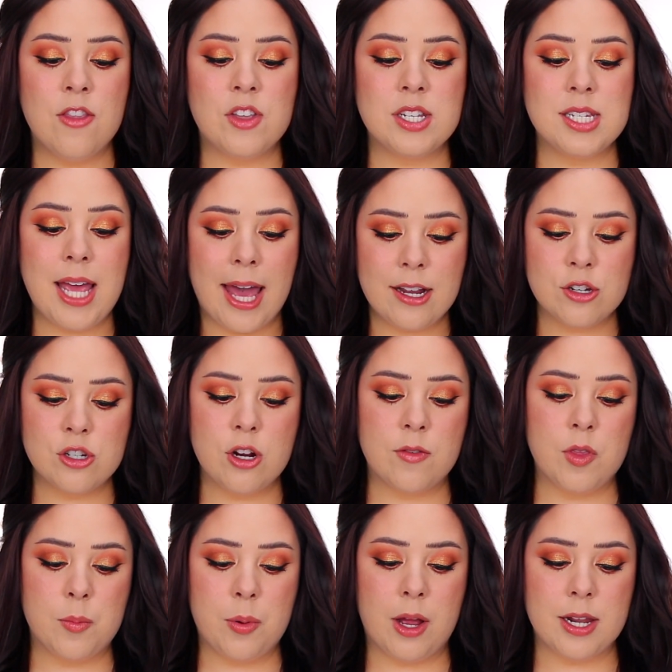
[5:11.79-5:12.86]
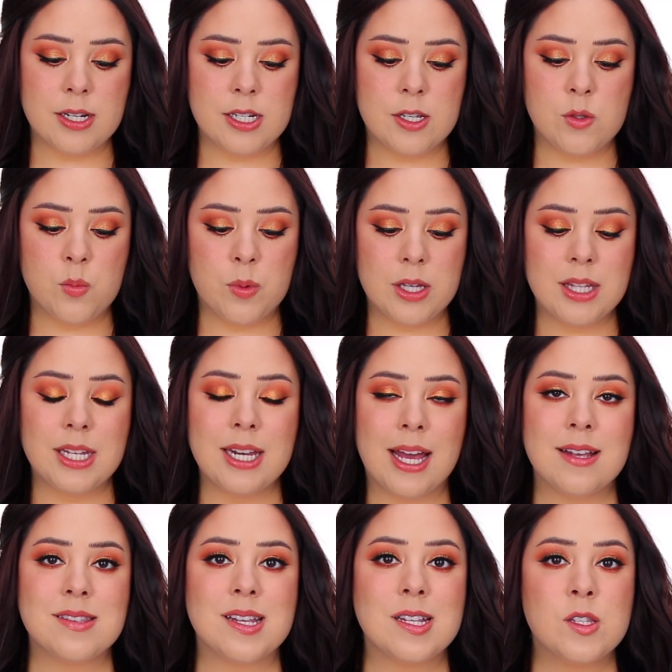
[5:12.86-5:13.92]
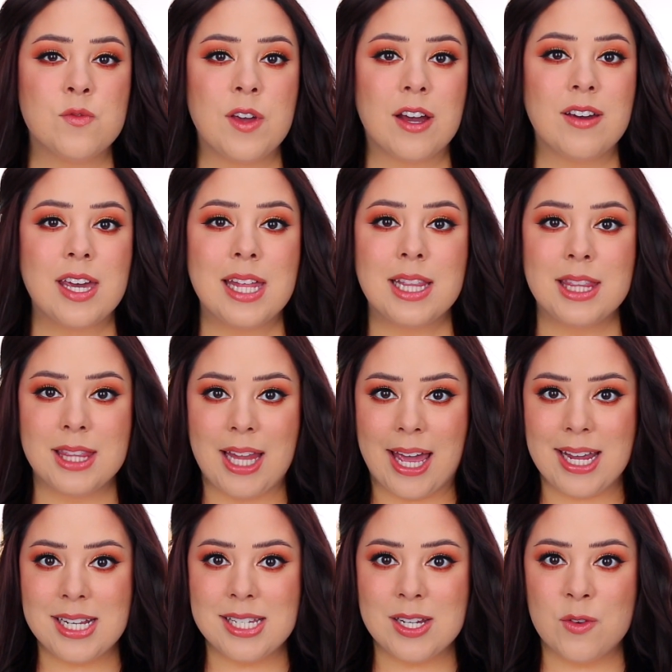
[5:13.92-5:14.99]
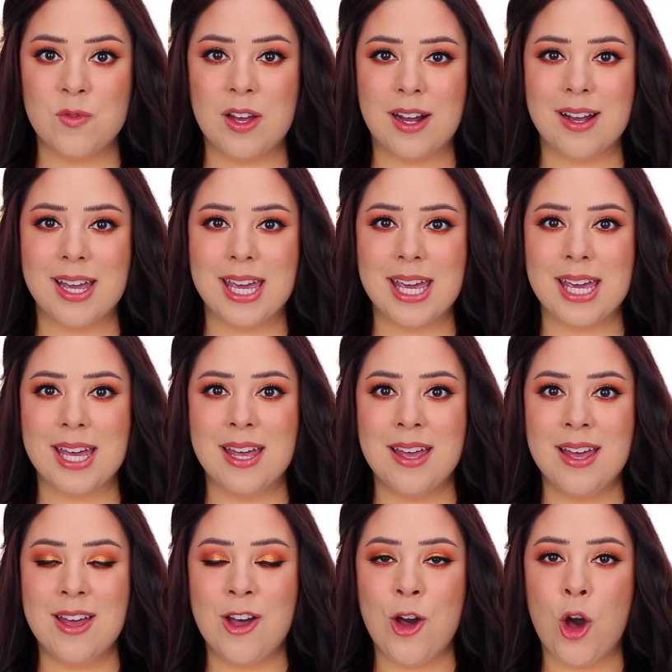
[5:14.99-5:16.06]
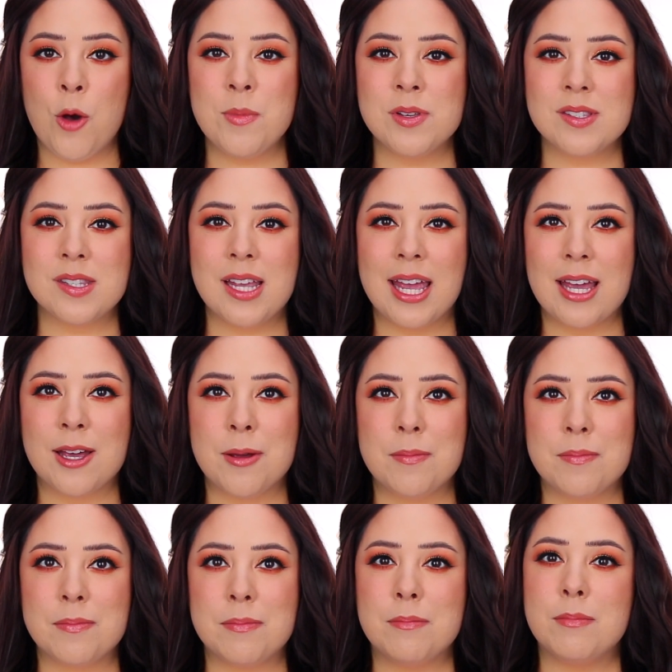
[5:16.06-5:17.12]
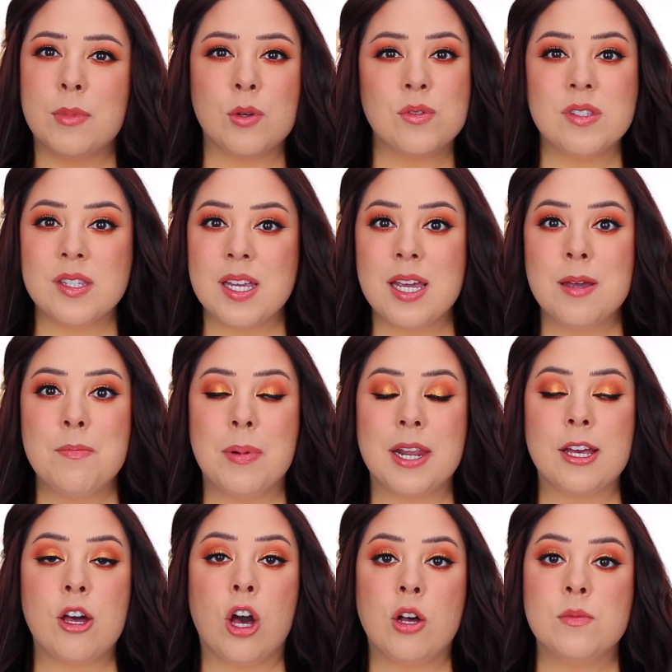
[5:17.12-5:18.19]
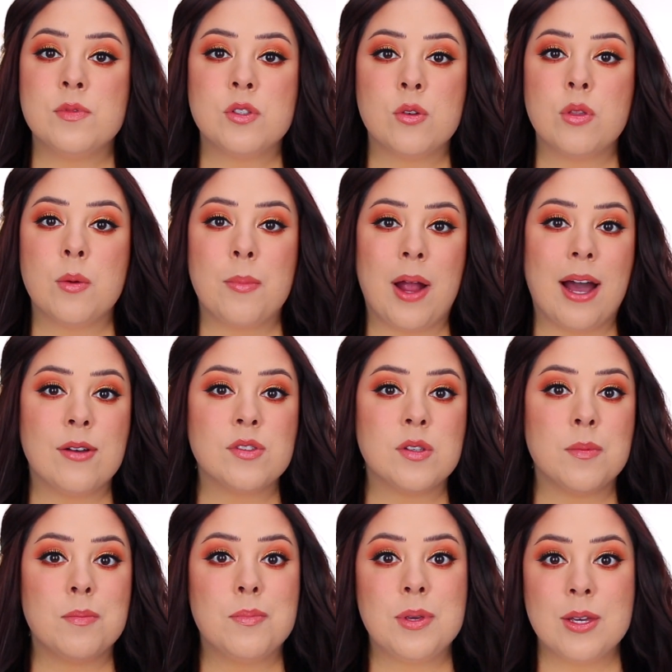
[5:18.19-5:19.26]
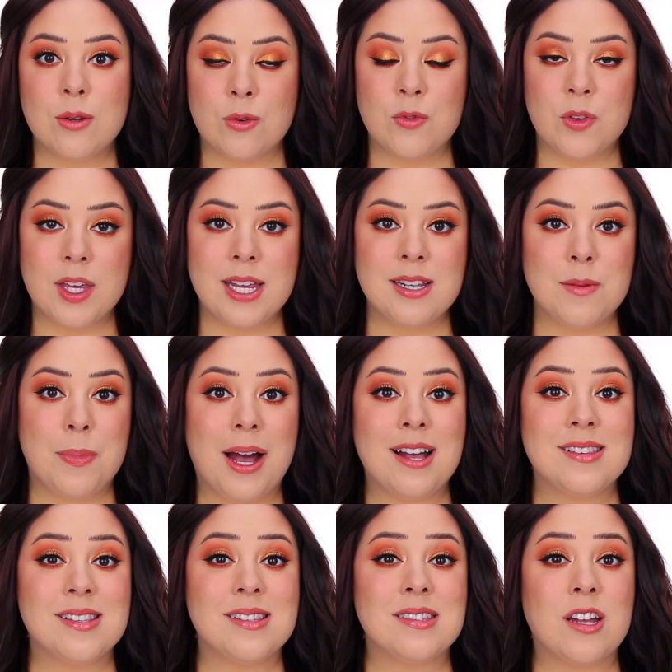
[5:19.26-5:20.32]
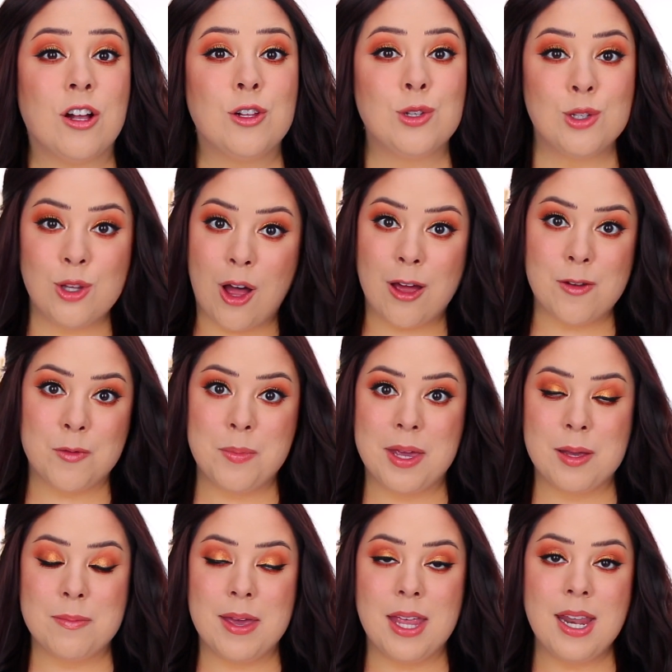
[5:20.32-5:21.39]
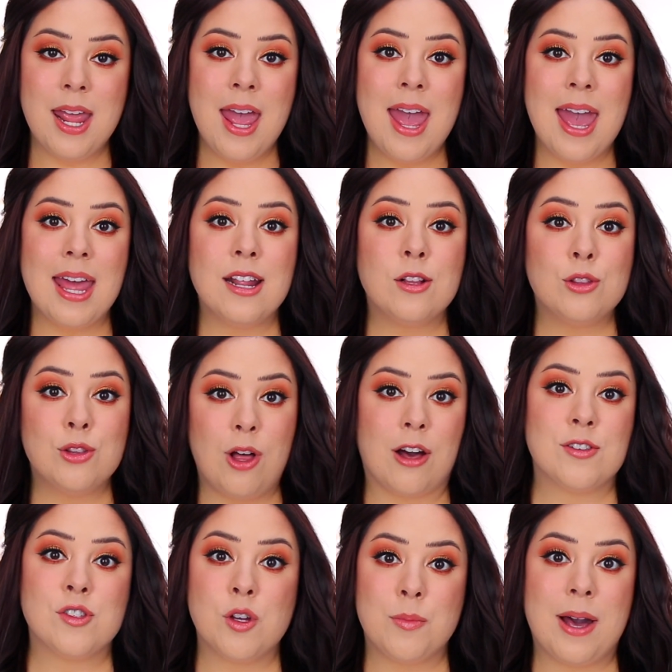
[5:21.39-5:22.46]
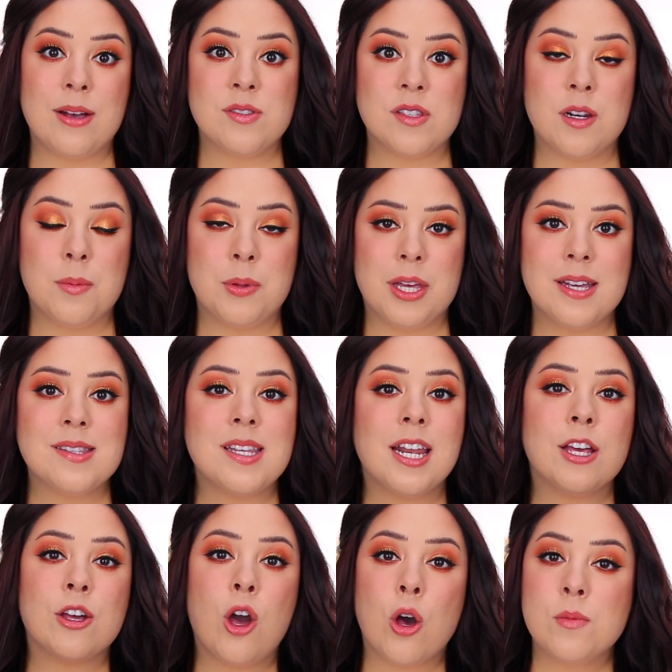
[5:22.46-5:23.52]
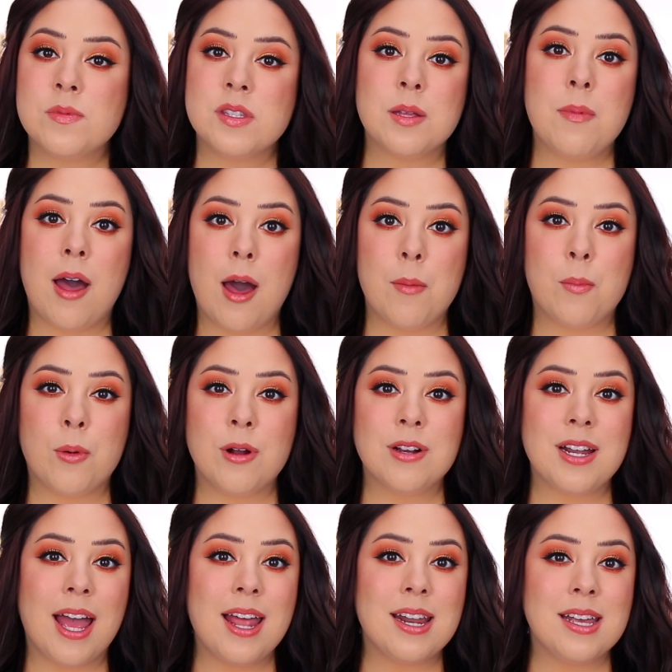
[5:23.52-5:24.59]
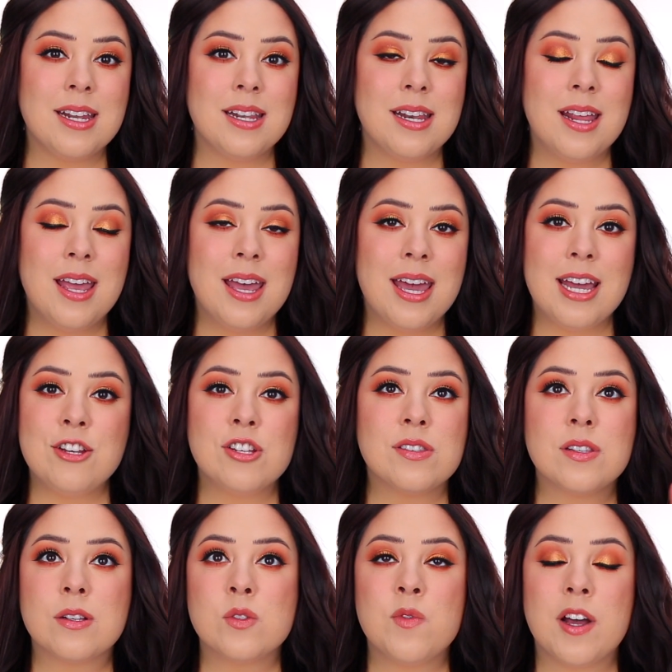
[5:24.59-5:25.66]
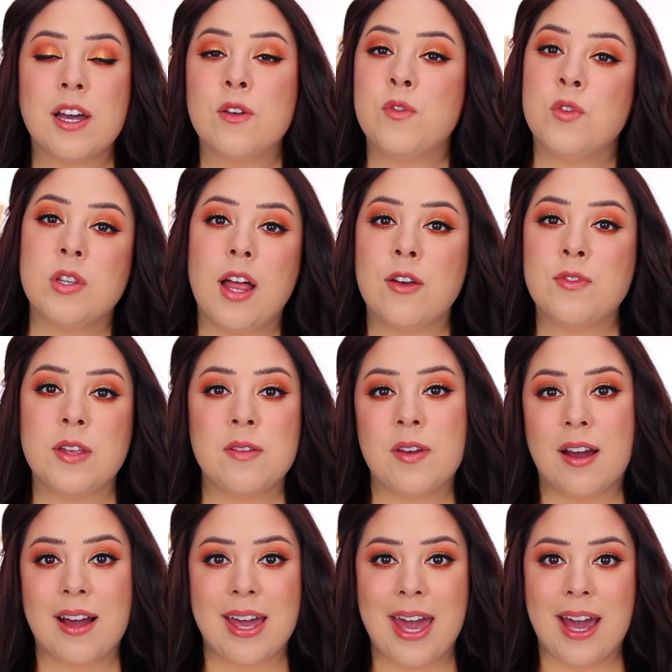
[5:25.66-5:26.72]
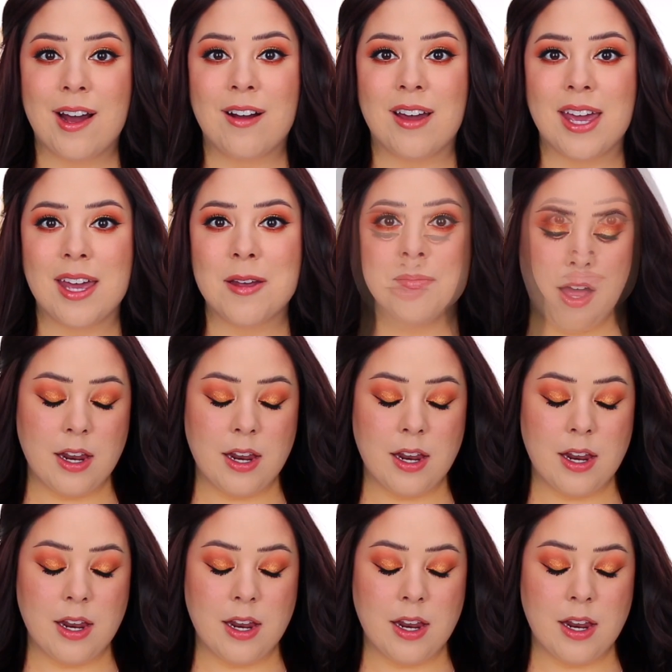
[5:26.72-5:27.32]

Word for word: The texture of the product is really nice. It's very light, very almost like moussey, but it combs through the brows beautifully, deposits a lot of pigment, and it locks your brows into place, and it combs them upward, and then it just looks very fluffy, very airy.